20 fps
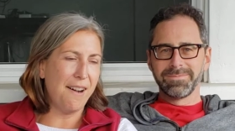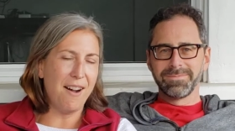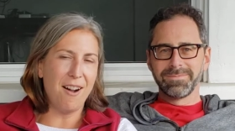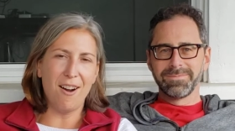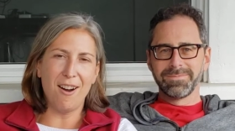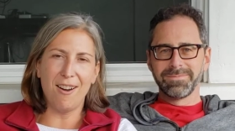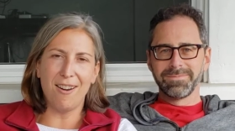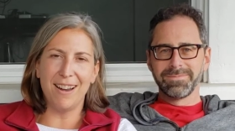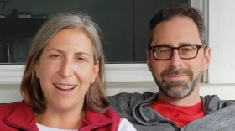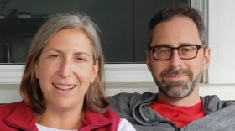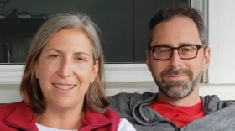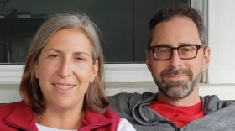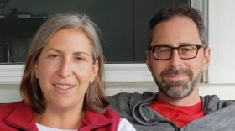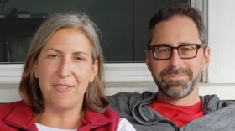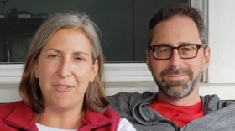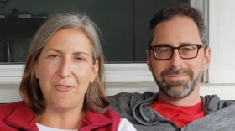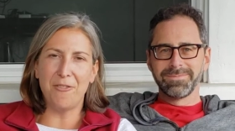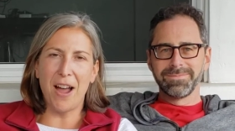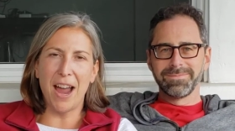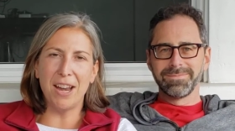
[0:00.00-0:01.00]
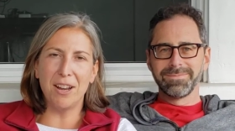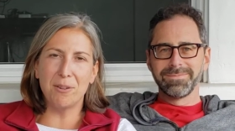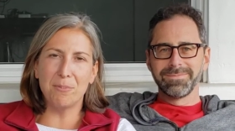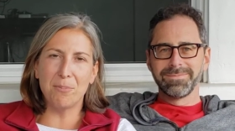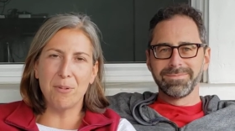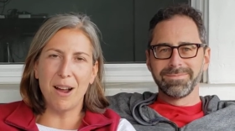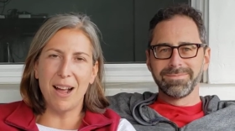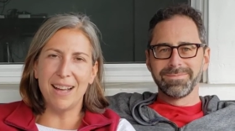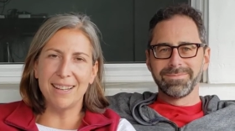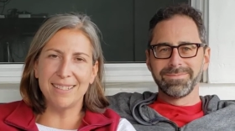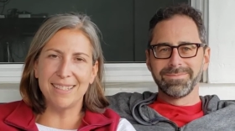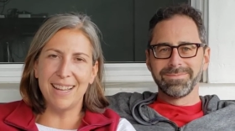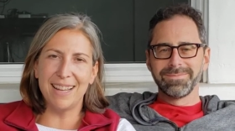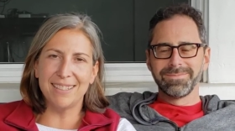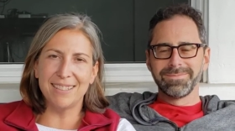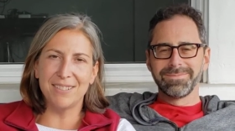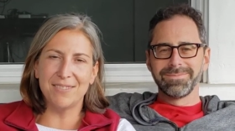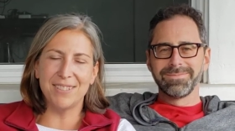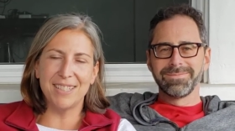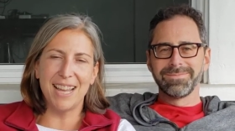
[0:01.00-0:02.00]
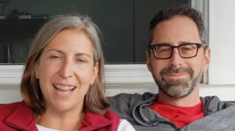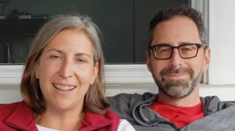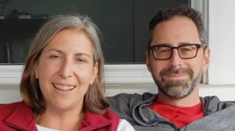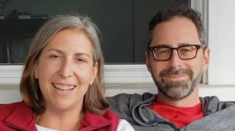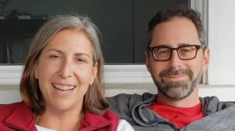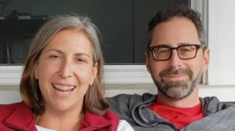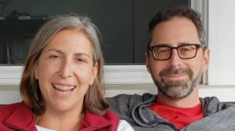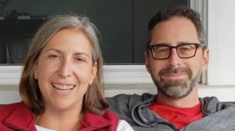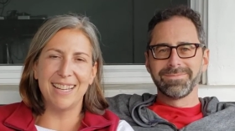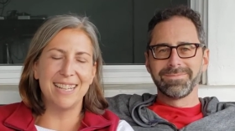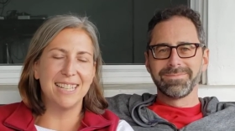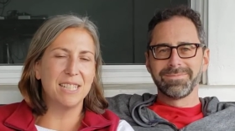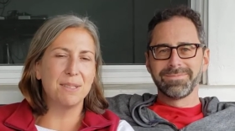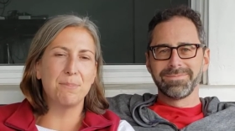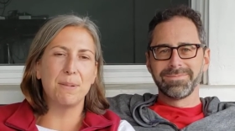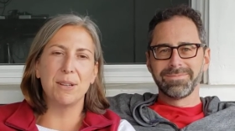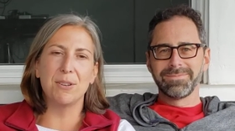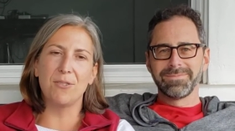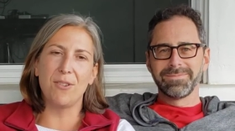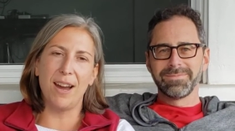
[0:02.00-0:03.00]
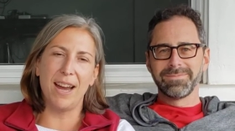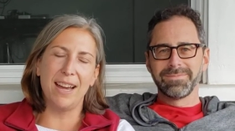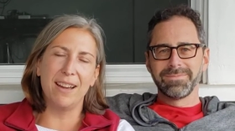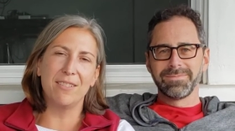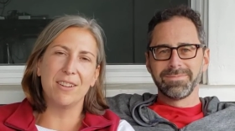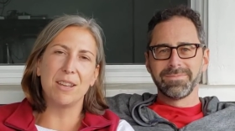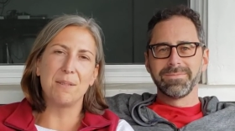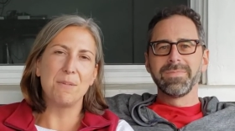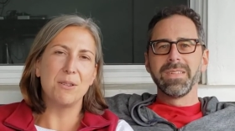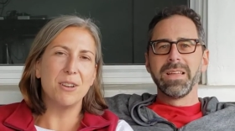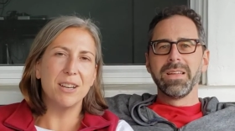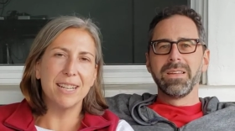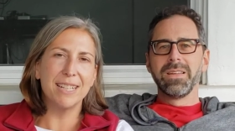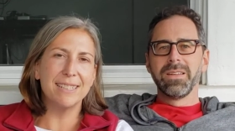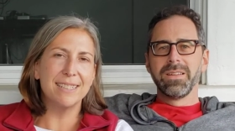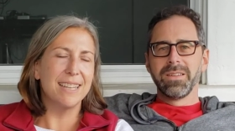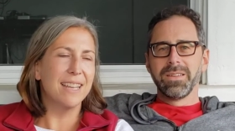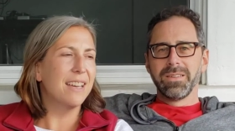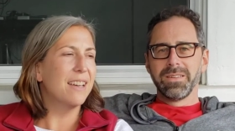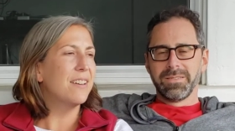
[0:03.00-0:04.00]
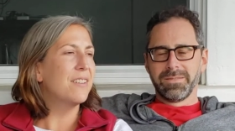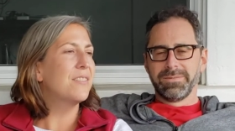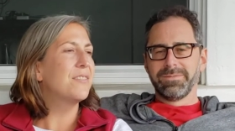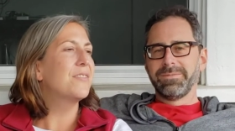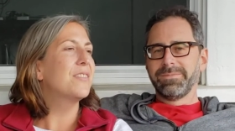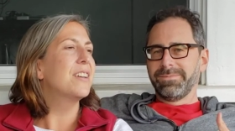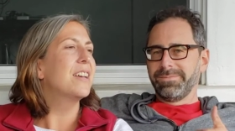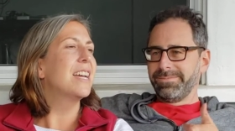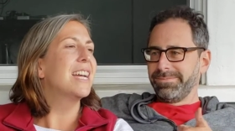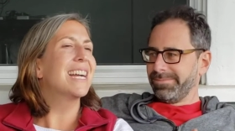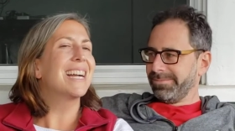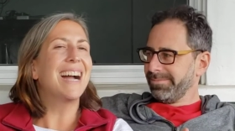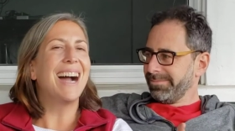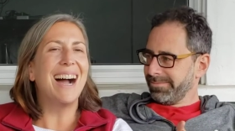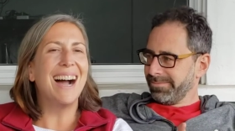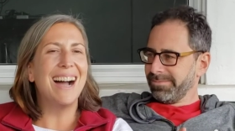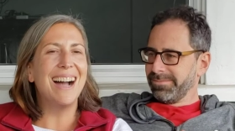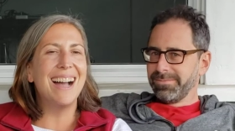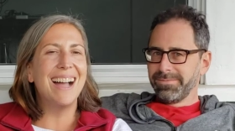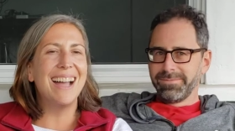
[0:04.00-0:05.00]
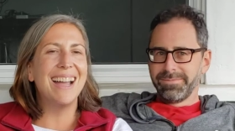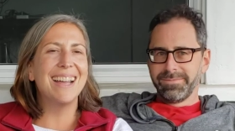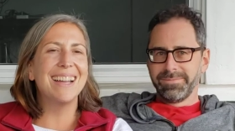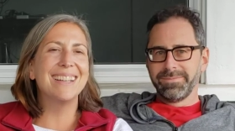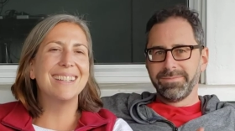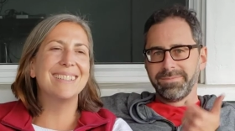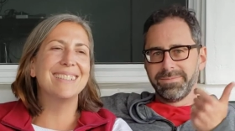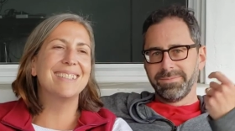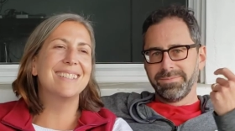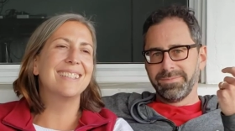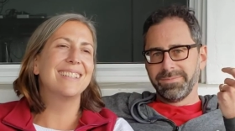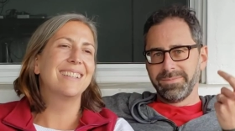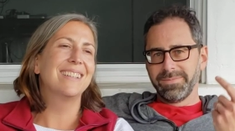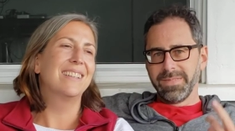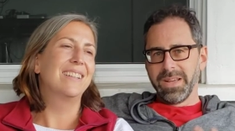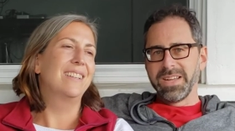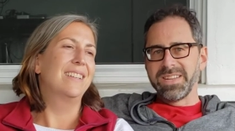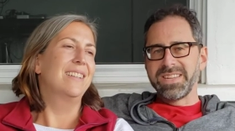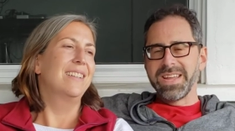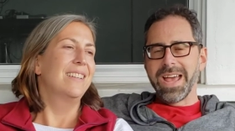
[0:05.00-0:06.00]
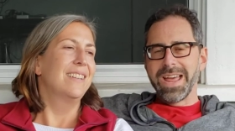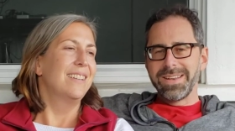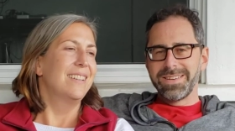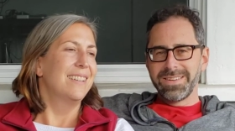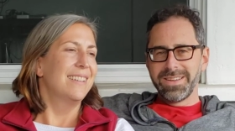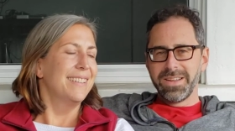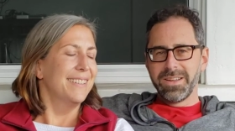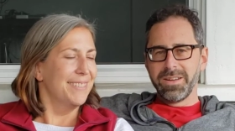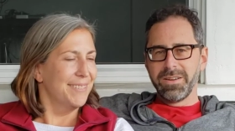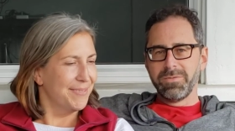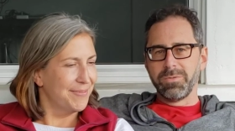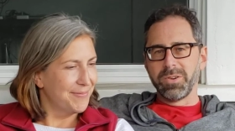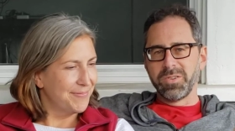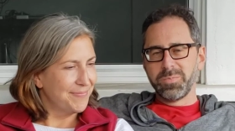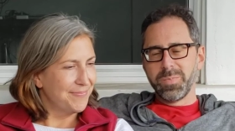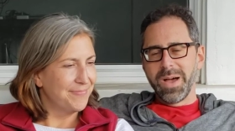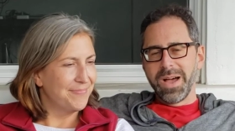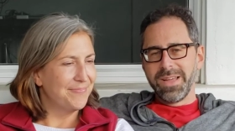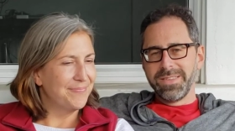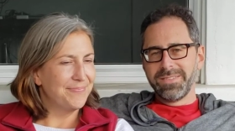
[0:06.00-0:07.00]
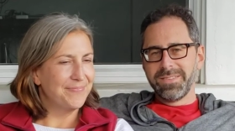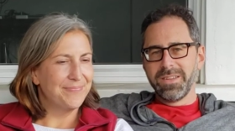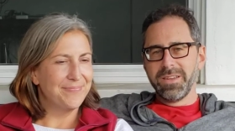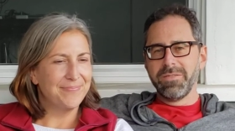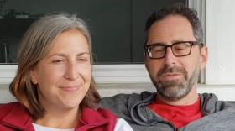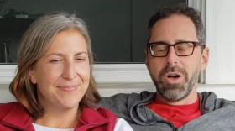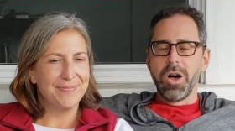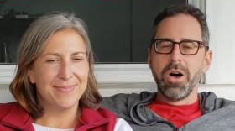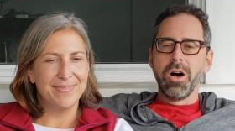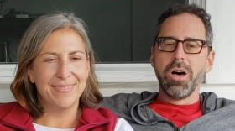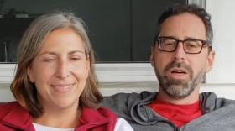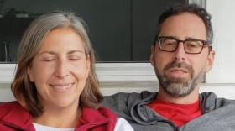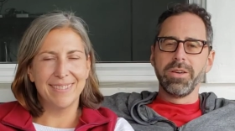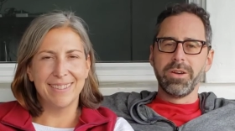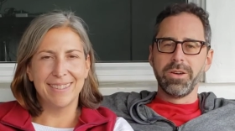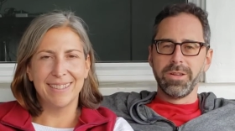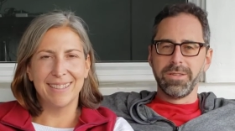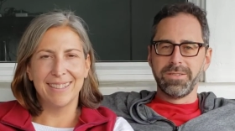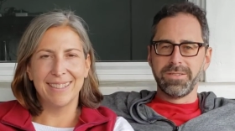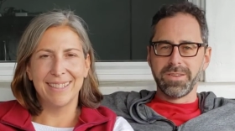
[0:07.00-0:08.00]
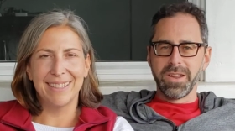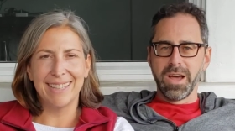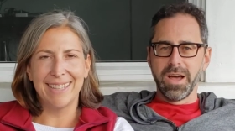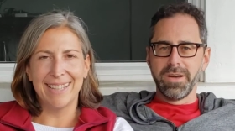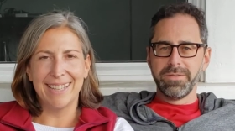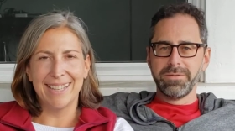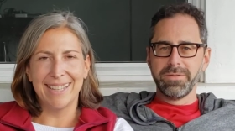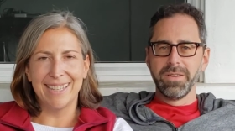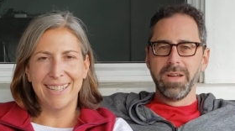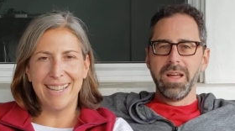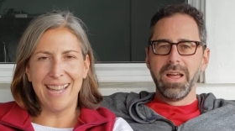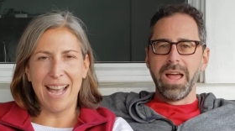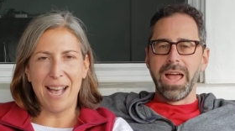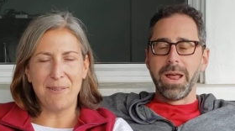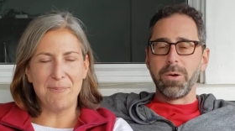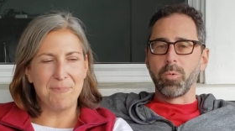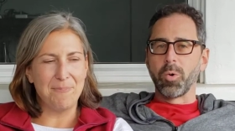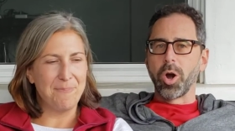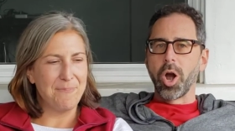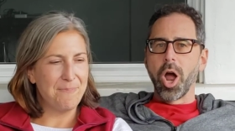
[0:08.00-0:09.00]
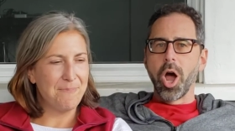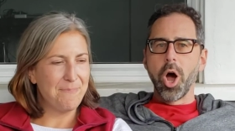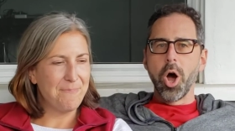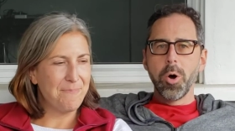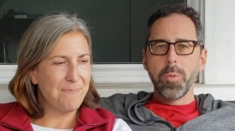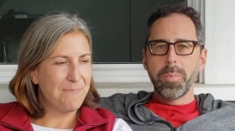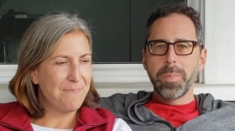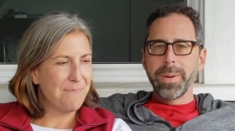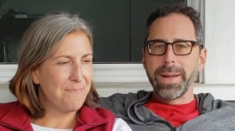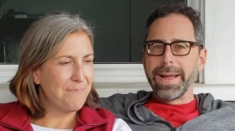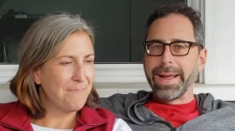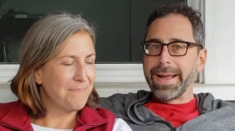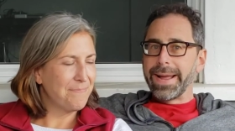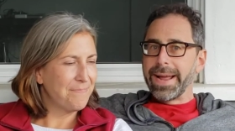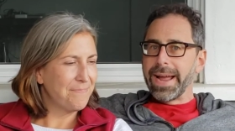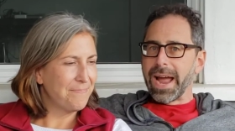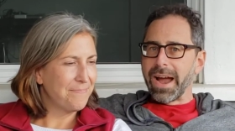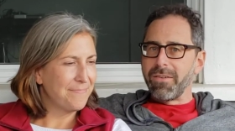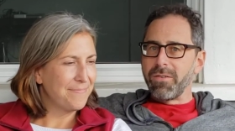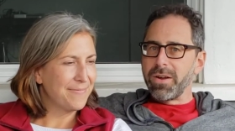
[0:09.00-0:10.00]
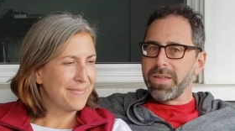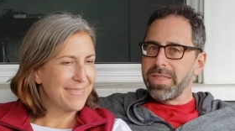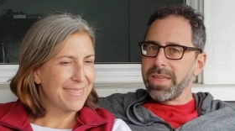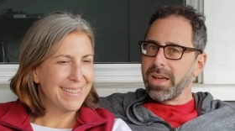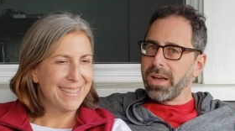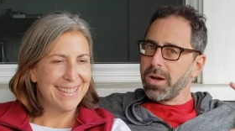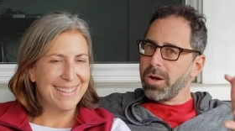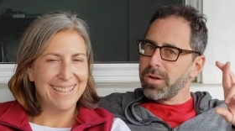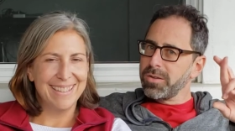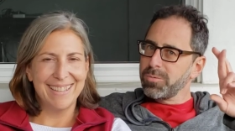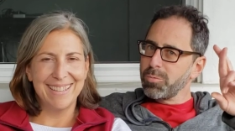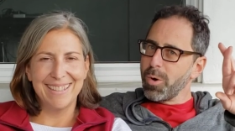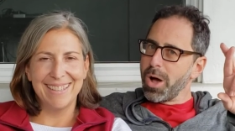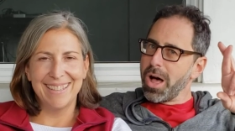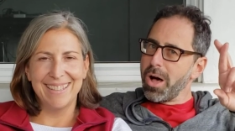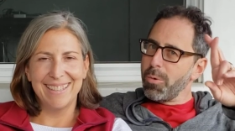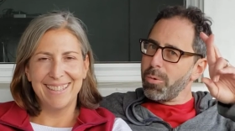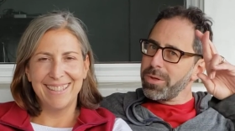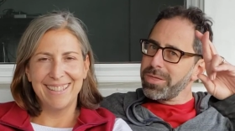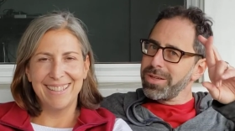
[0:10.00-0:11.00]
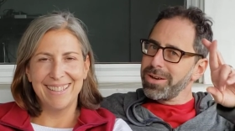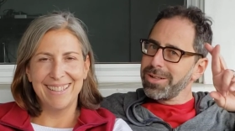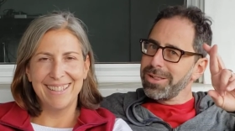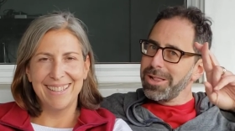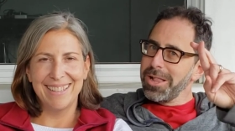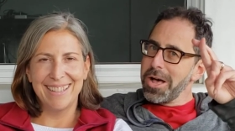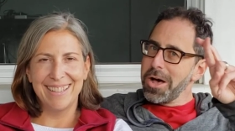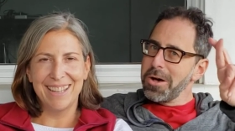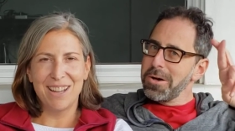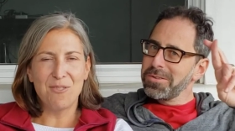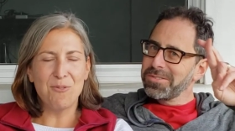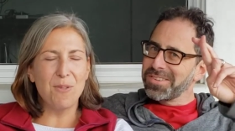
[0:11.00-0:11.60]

Speaker 1: are in the final process of selling and he's been great. Communicative, kind,
Speaker 2: attentive, responsive, all the good stuff. Yeah. And we're hoping everything goes well with the closing.